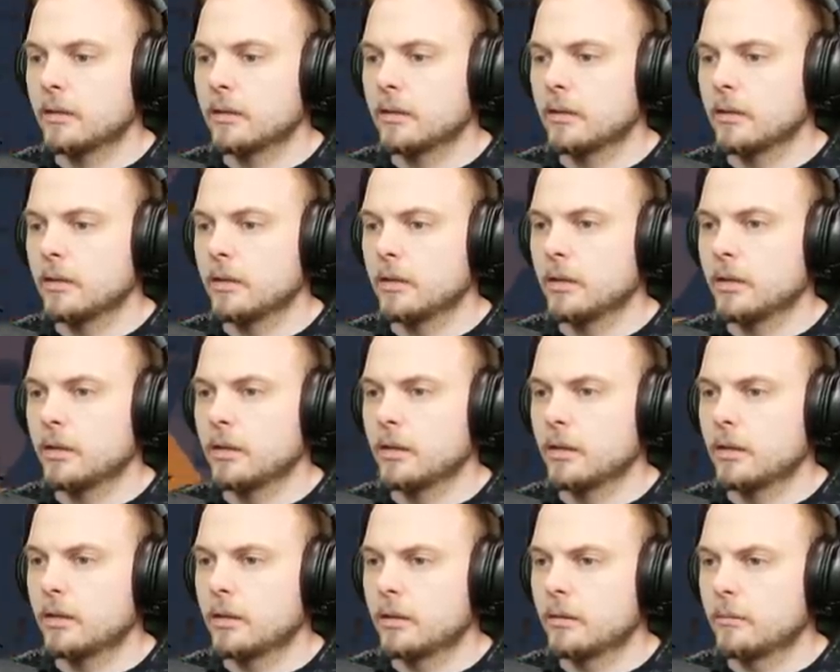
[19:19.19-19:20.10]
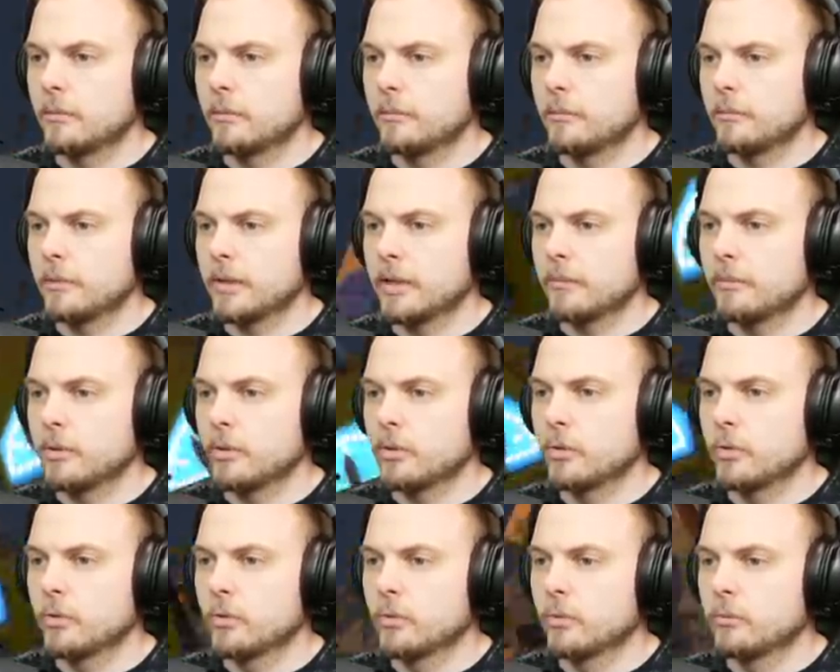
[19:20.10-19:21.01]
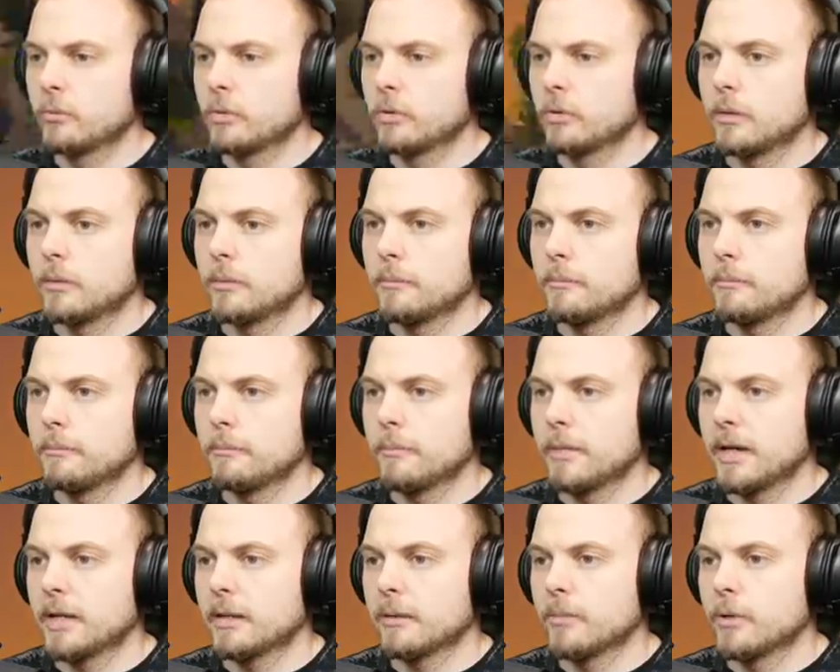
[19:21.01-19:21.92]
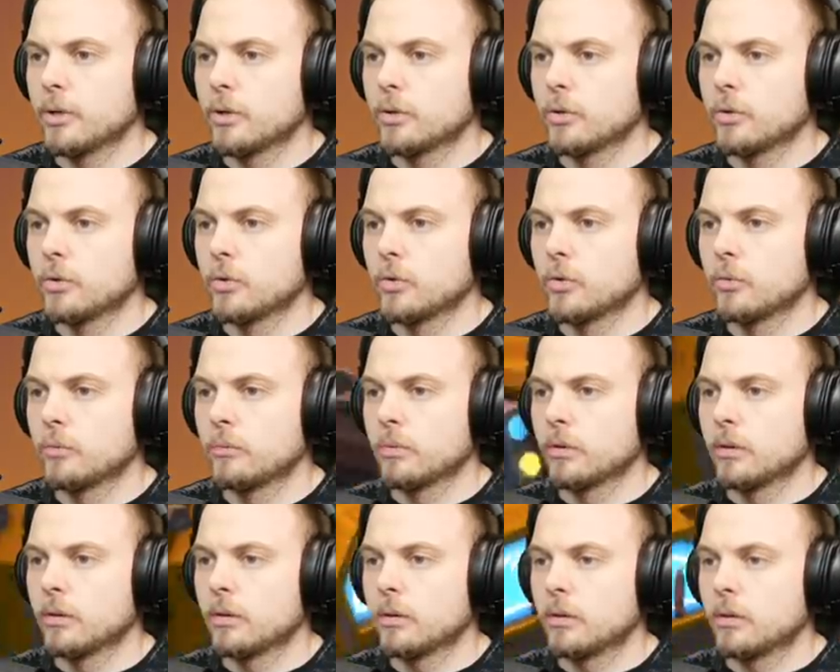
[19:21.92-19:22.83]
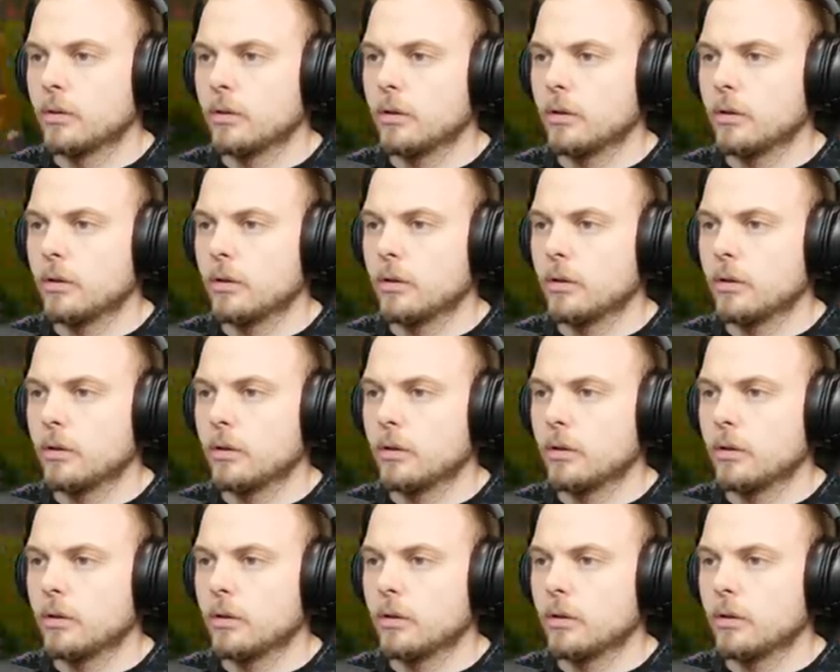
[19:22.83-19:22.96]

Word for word: and then bada boom, bada boom.